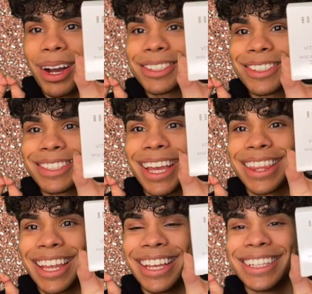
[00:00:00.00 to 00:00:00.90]
looks like
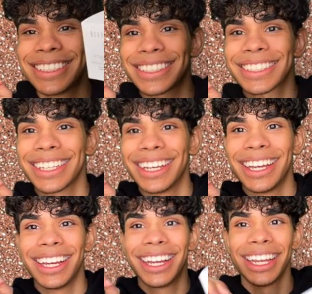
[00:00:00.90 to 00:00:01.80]
this.
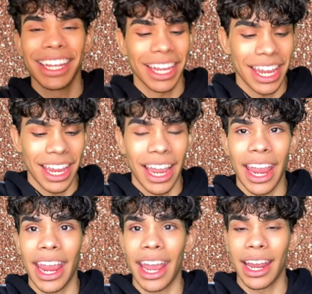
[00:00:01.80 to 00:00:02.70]

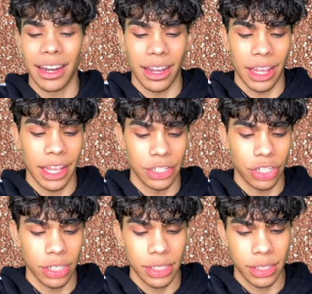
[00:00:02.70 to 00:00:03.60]
And it
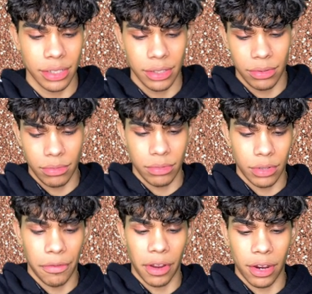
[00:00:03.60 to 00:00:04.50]
just,
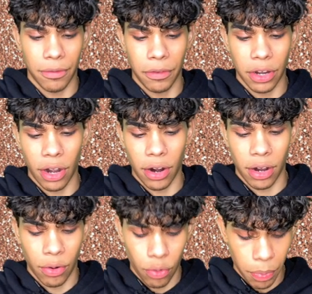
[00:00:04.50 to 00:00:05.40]
if I could figure out how
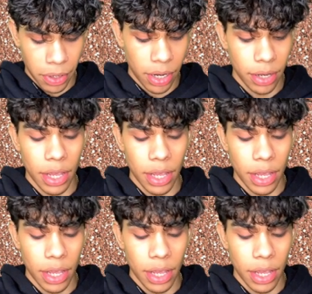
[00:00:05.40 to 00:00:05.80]
to open it.